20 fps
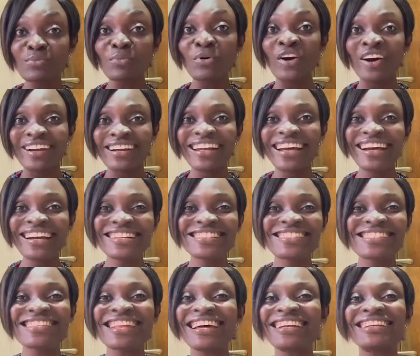
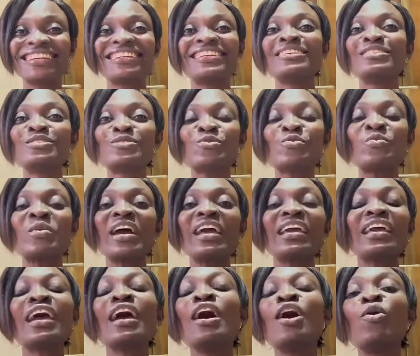products that didn't
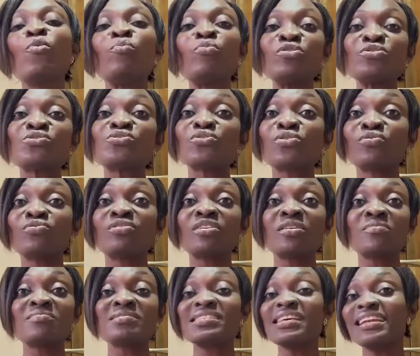work. Most of
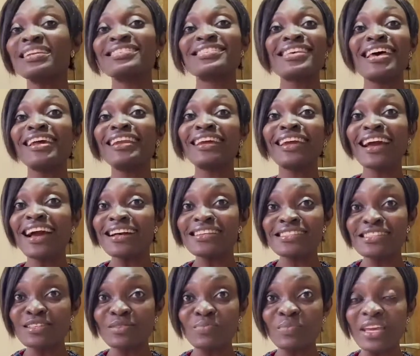them salicylic
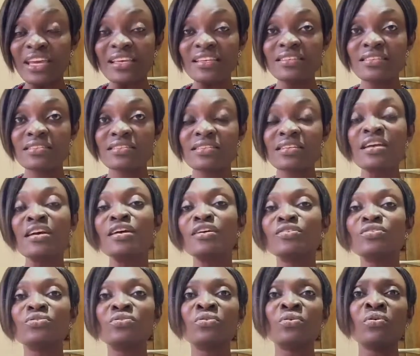acid based.
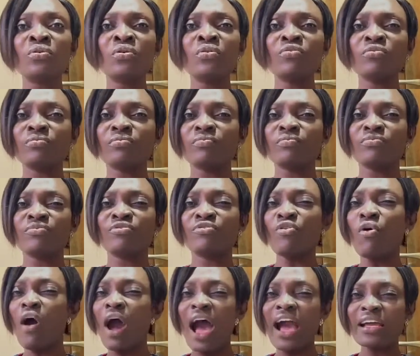You know,
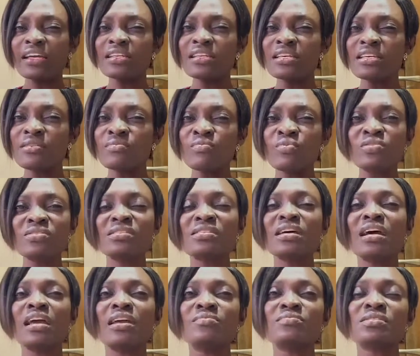for acne most
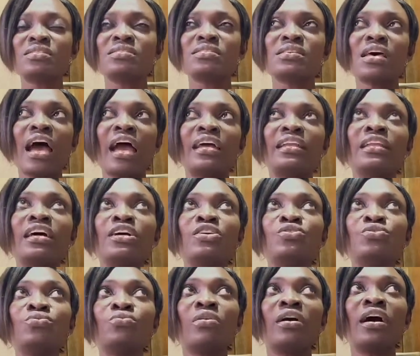times it's either
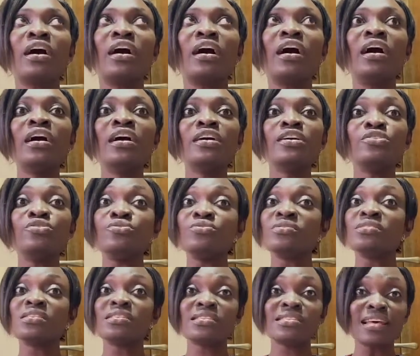you are
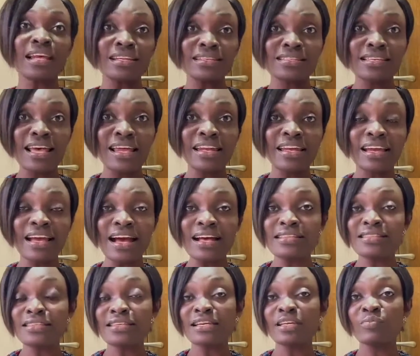using salicylic
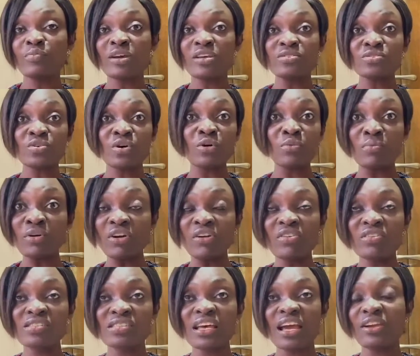acid benzoyl
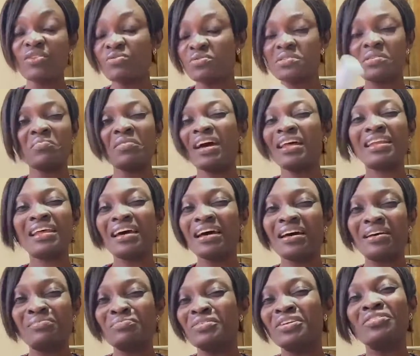peroxide or some
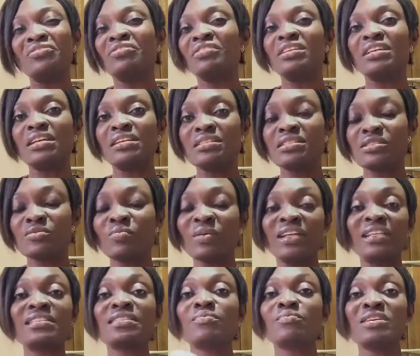other ingredients
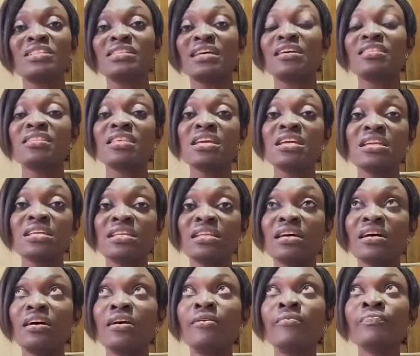but but i think
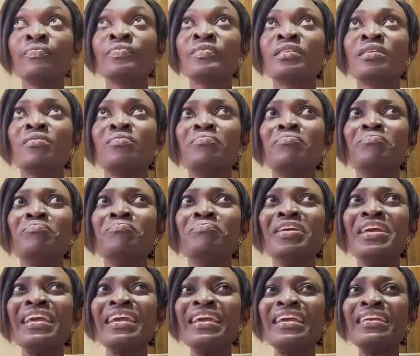the
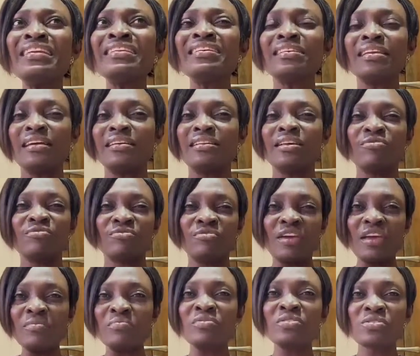main like the
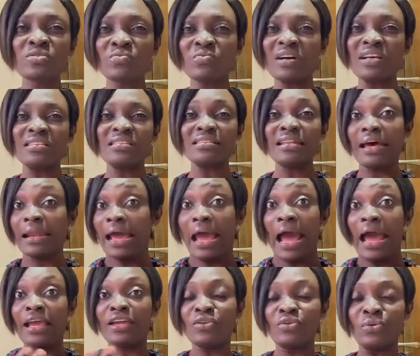famous ones that
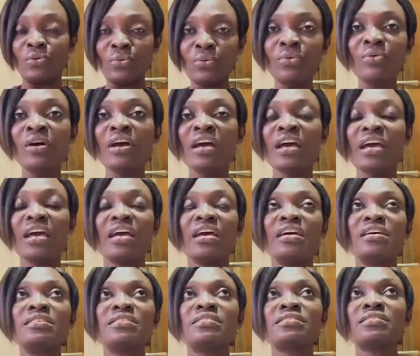i know
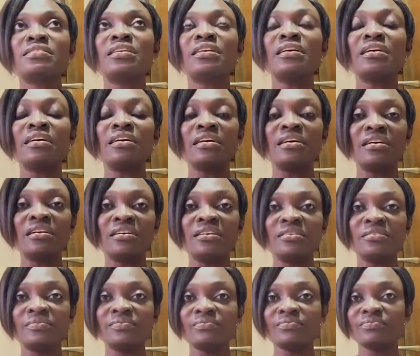is
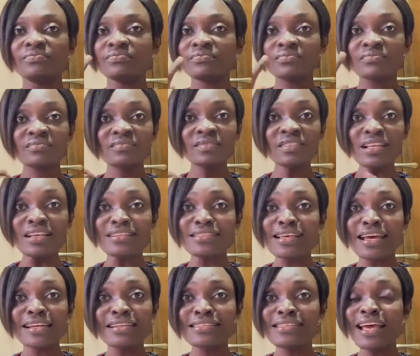the
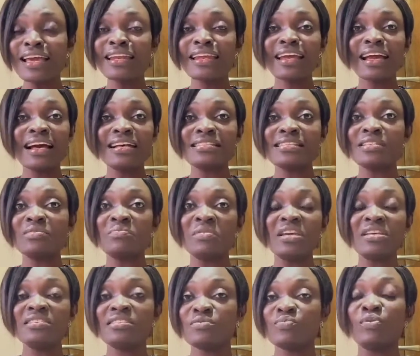salicylic acid
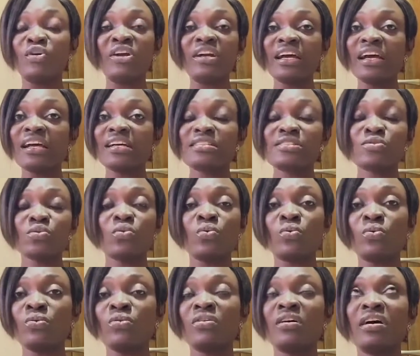based products
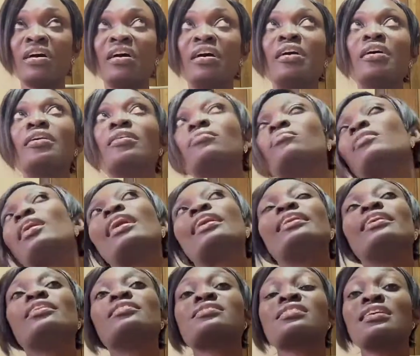or um, are
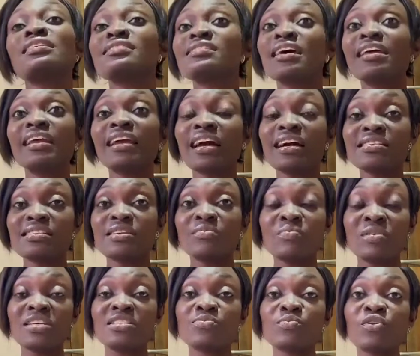there salicylic acid
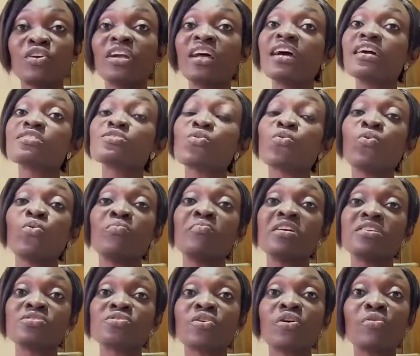based products or
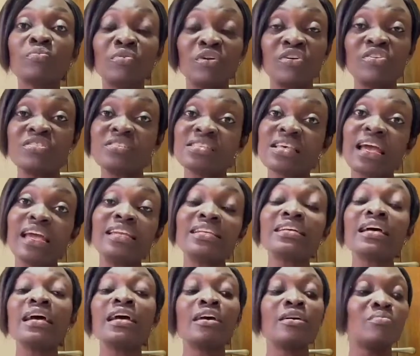benzoyl peroxide
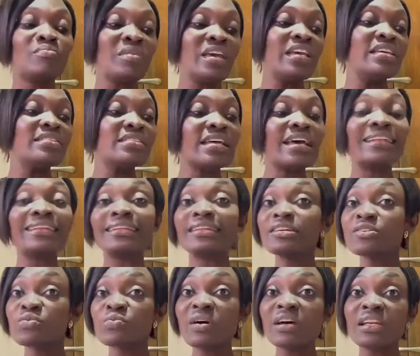based and
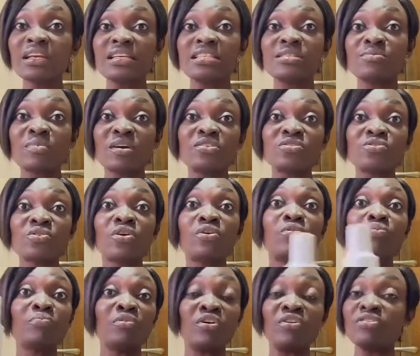this one is
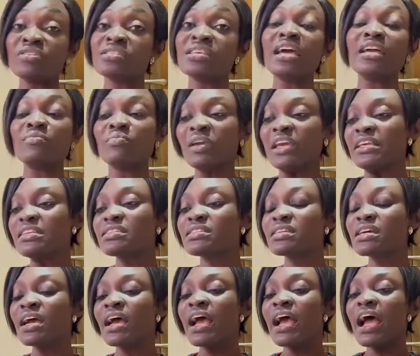benzoyl peroxide
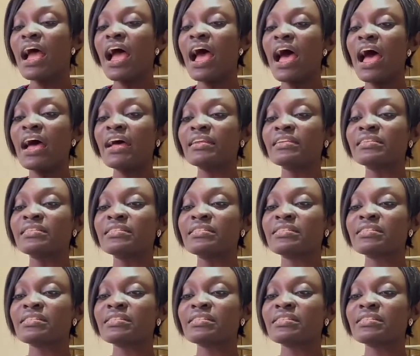based and